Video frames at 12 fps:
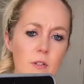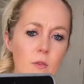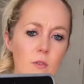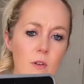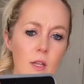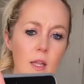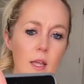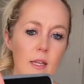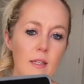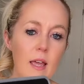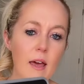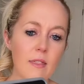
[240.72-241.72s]
it's called.
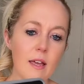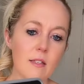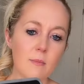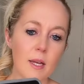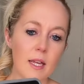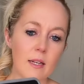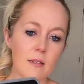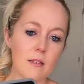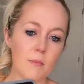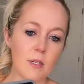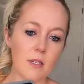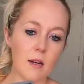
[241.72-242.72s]
Yeah, that's my
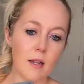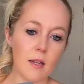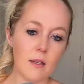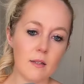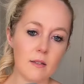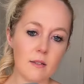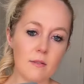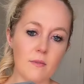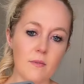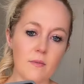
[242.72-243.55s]
Insta, my darlings.